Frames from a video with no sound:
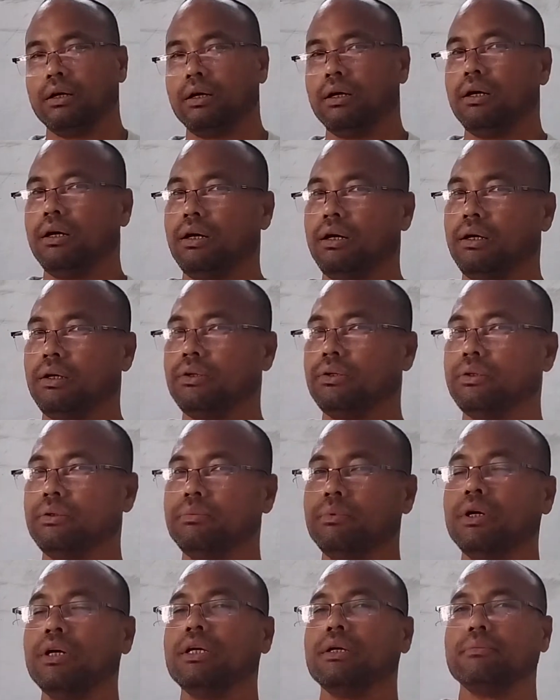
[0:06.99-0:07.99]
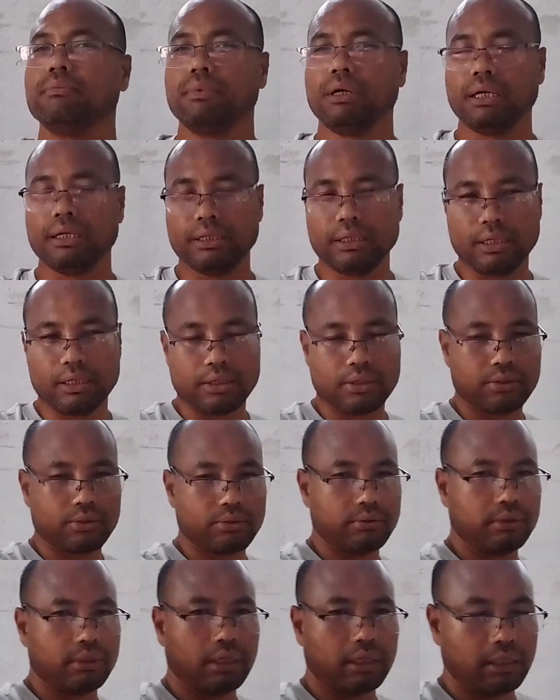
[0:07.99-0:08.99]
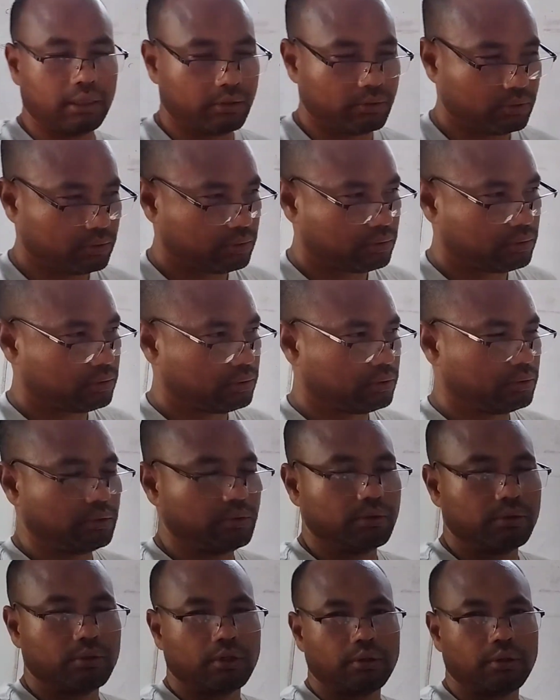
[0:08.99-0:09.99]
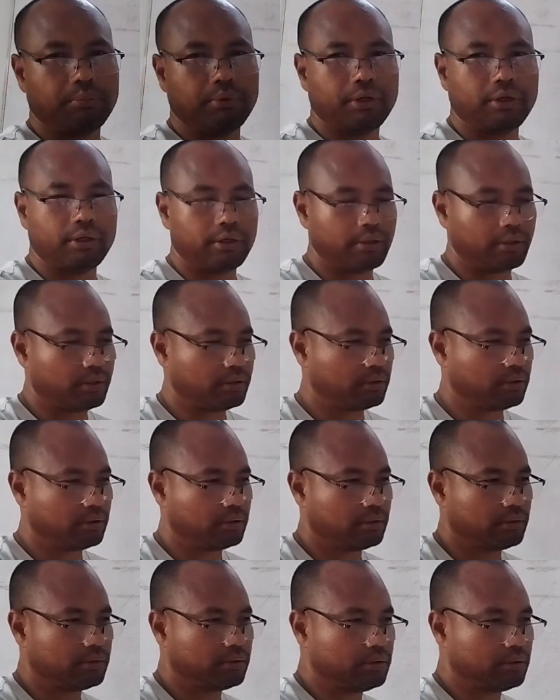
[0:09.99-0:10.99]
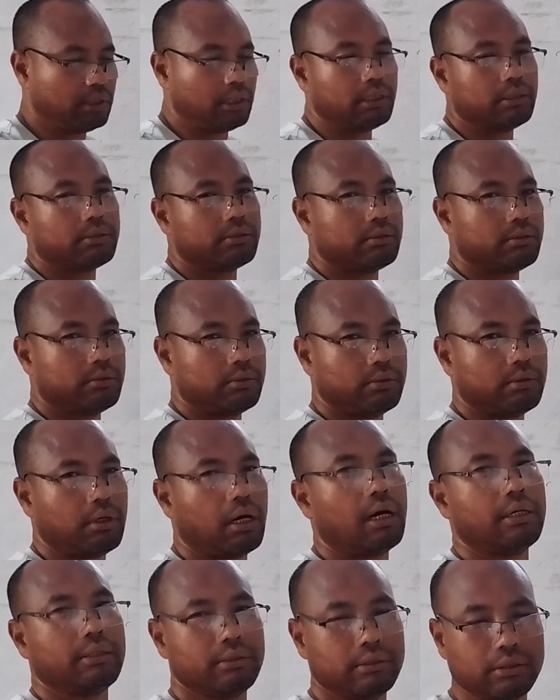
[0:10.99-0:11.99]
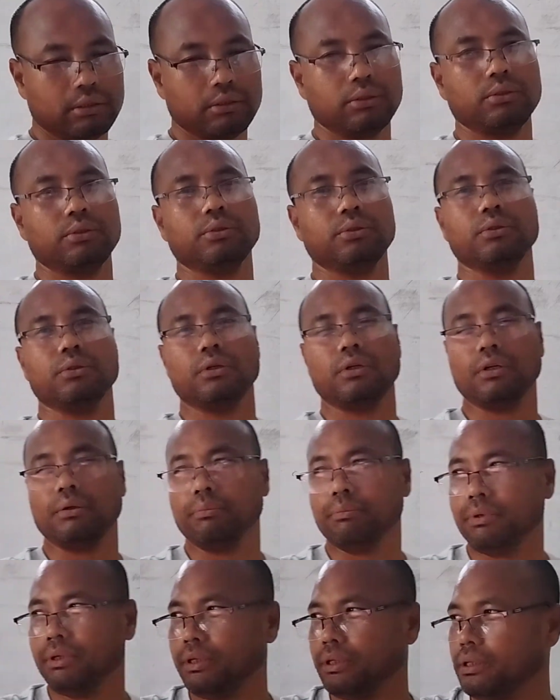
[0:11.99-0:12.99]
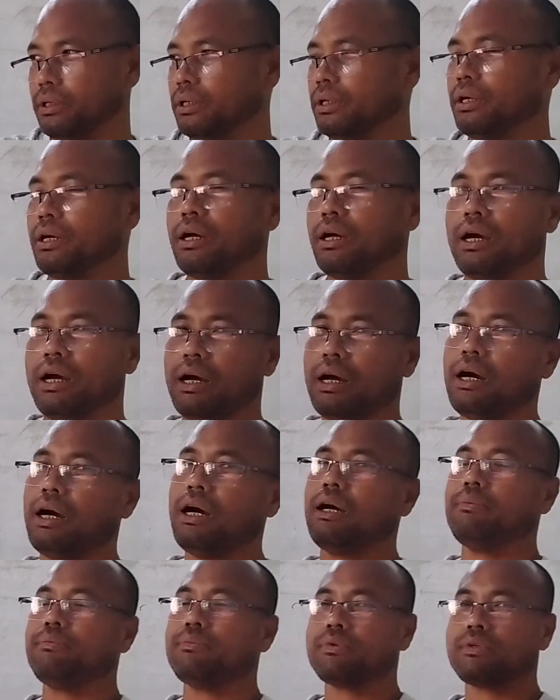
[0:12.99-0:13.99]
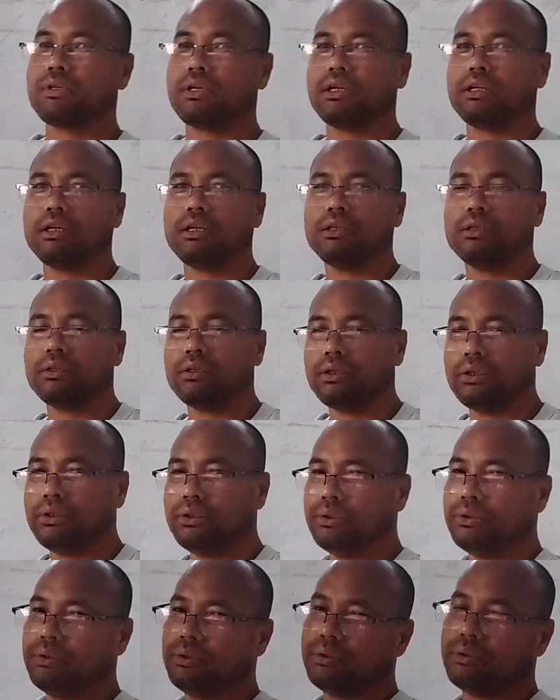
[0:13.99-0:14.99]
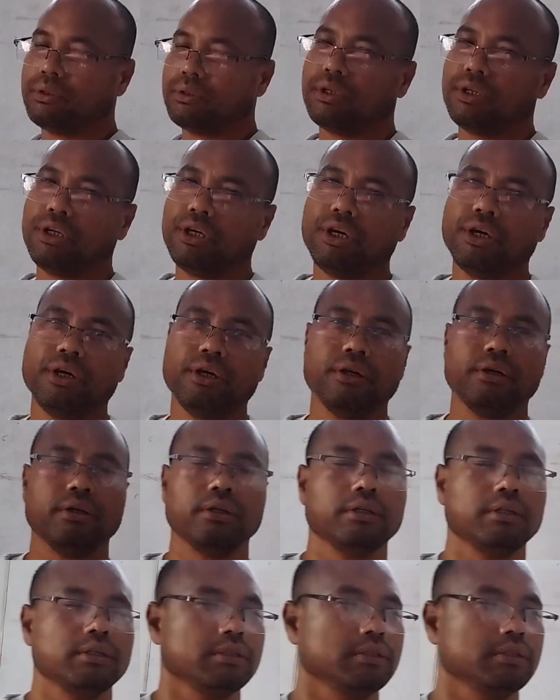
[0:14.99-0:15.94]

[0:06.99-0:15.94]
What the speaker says: Good morning, my dear students. Do you know me? Yes, I think you know me. I'm Fernando. Okay,